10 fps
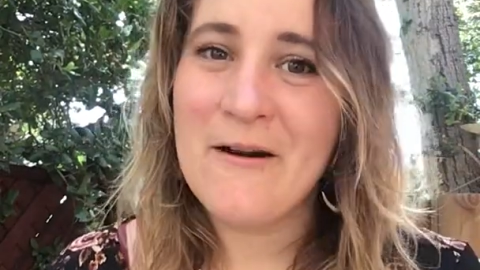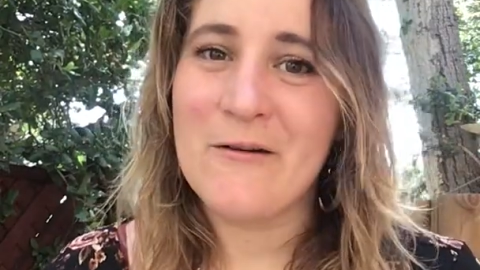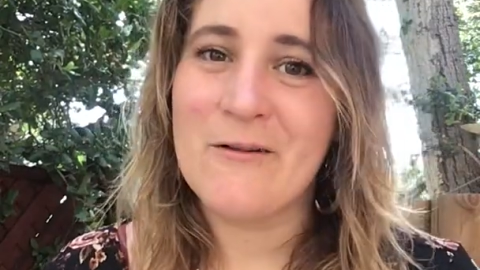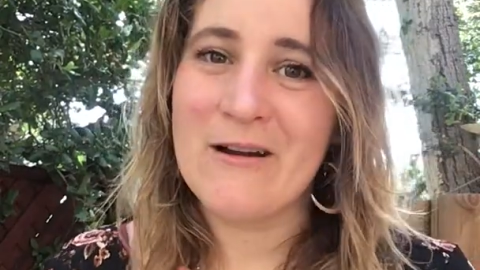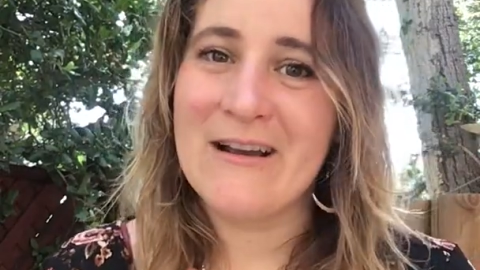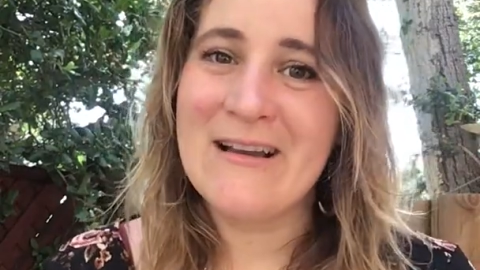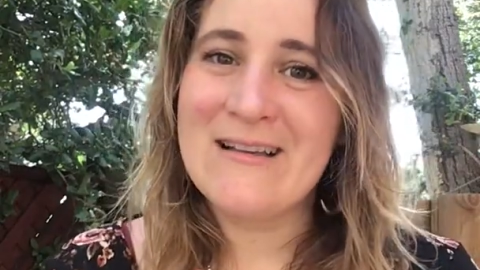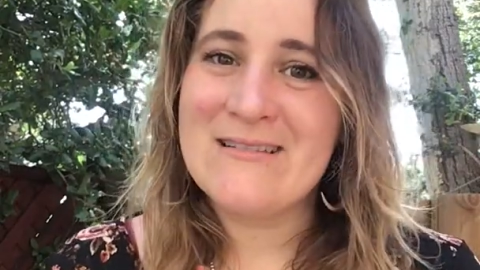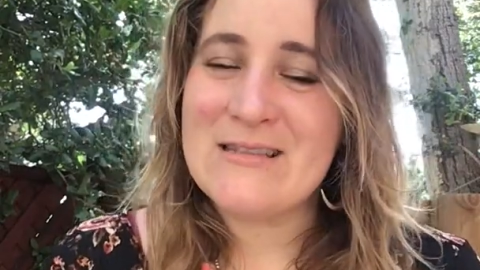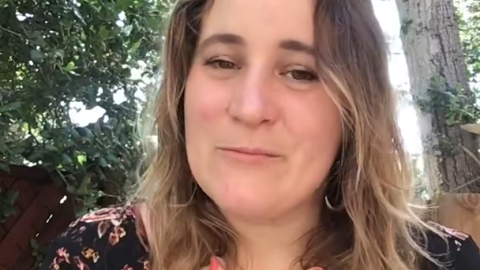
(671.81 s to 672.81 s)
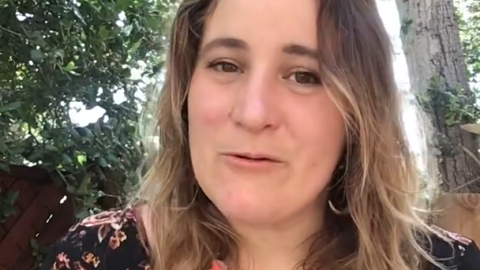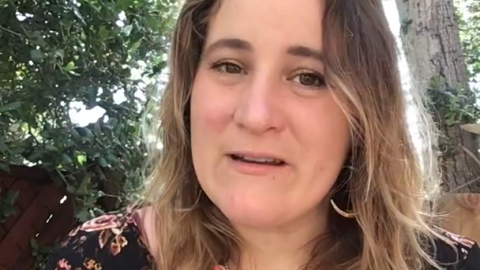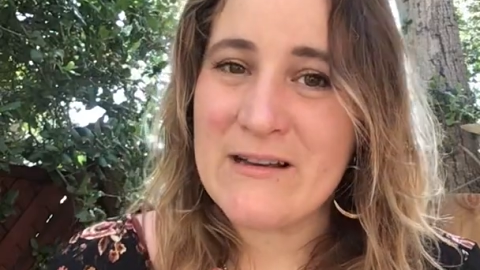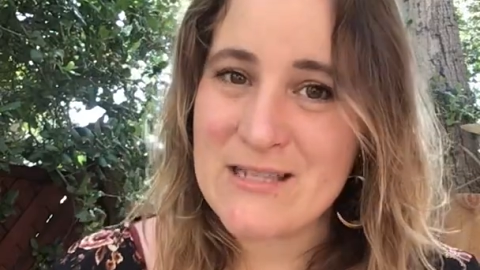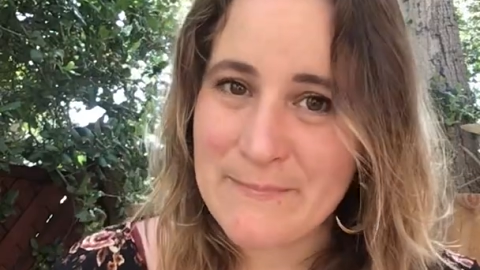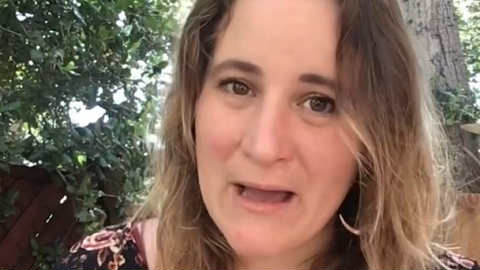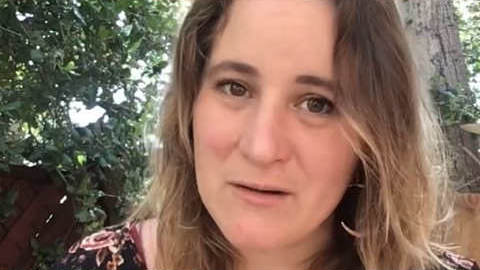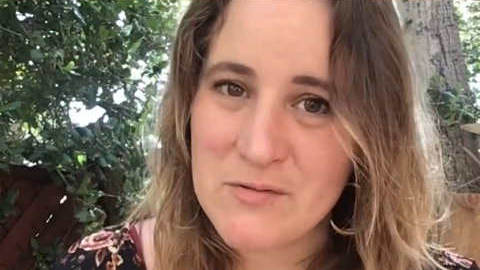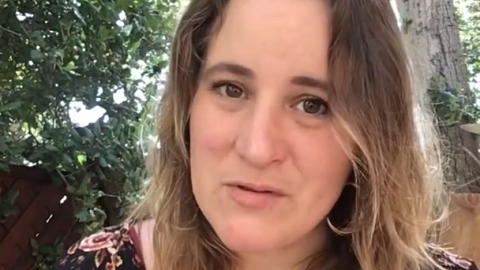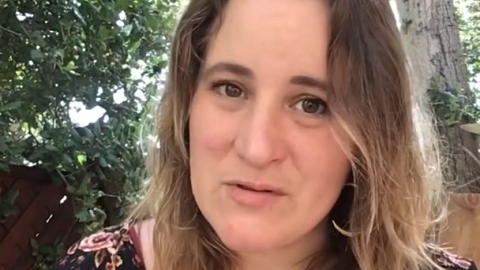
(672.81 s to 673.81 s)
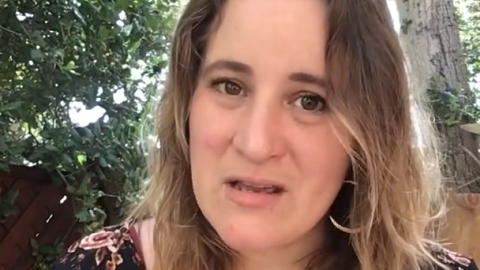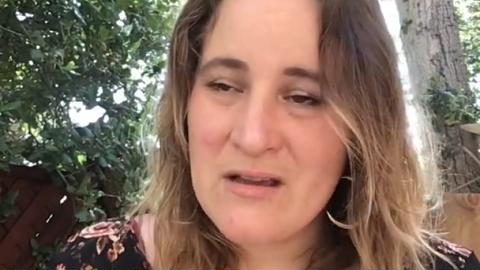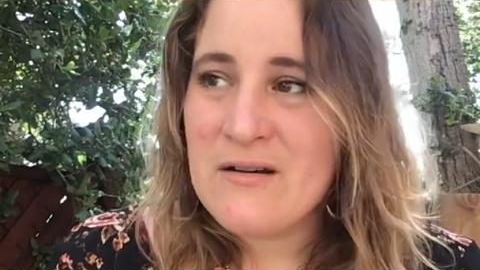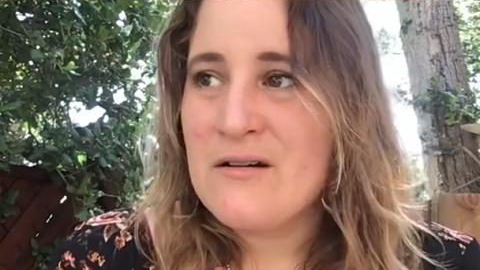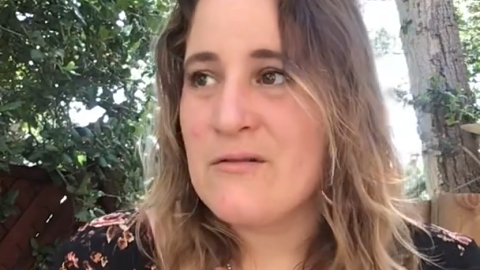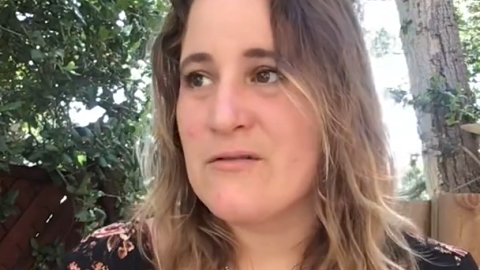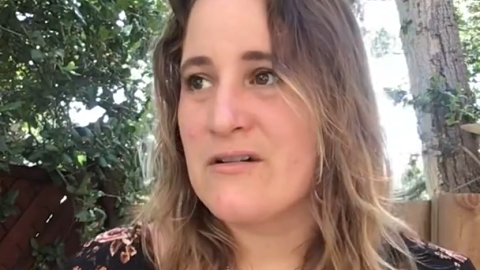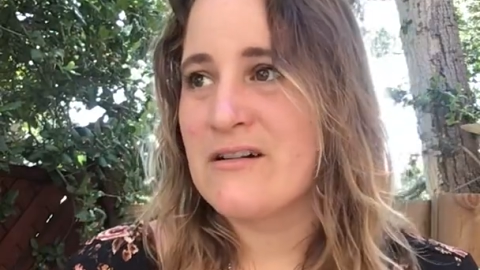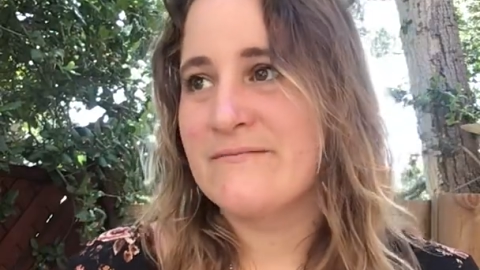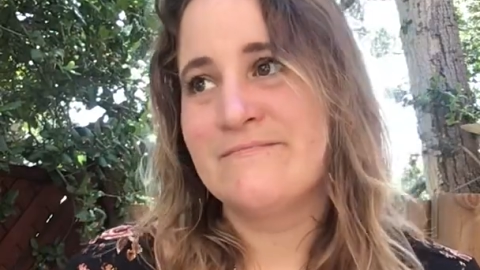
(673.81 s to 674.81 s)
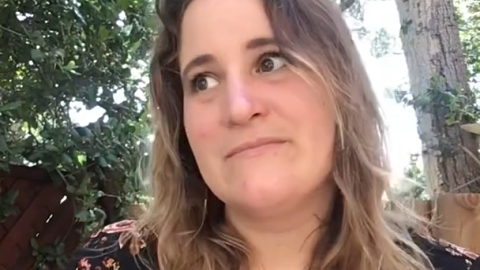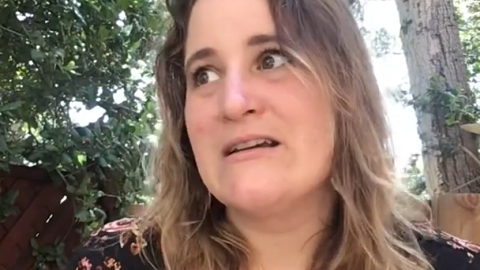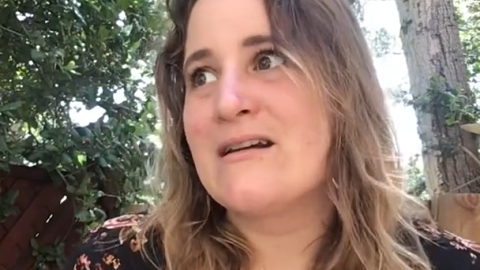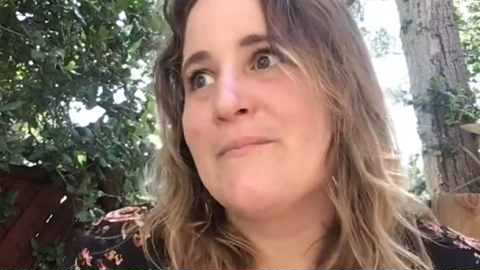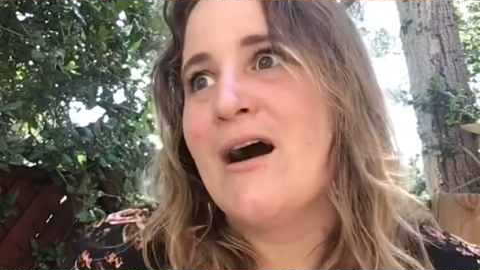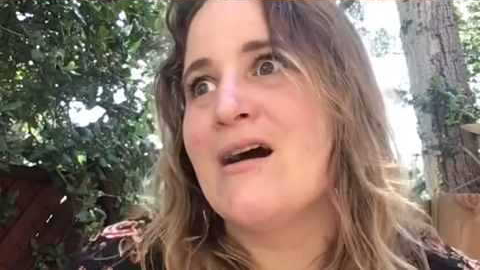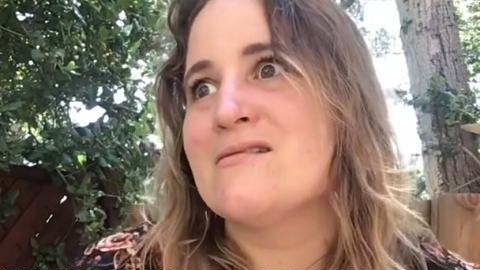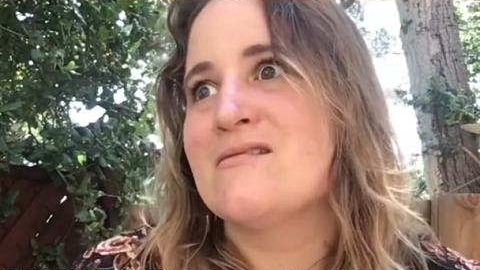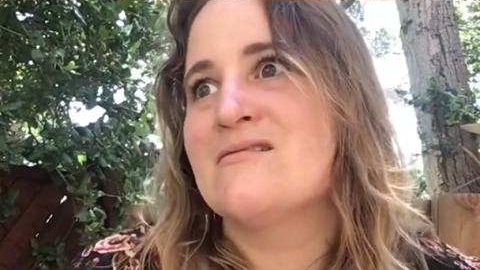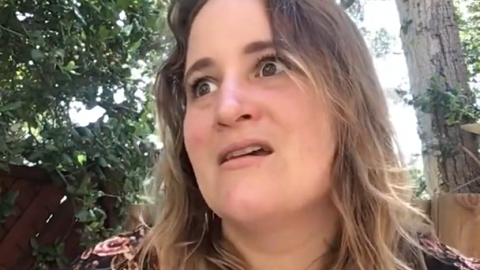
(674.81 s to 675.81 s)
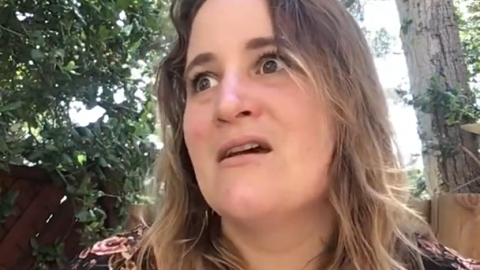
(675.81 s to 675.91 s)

or supporting a spouse or being a boss.